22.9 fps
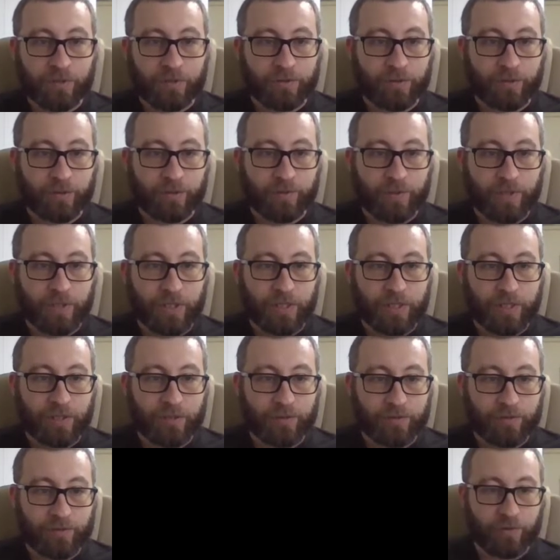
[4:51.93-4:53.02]
So
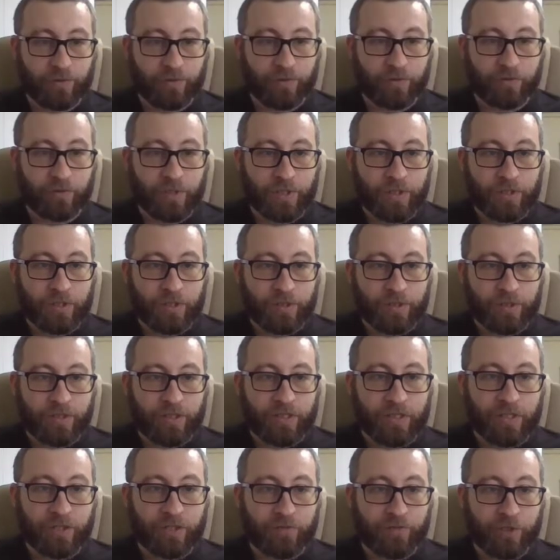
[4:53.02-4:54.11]

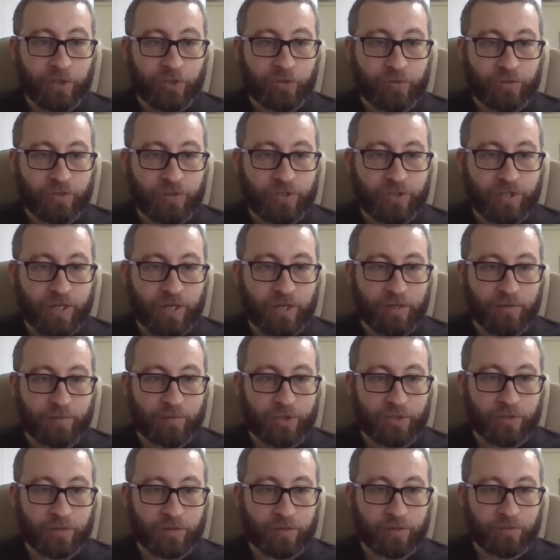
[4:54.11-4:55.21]
individual
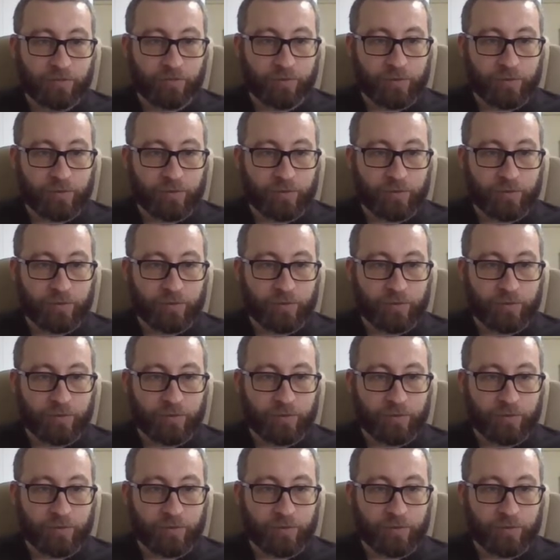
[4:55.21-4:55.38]
setups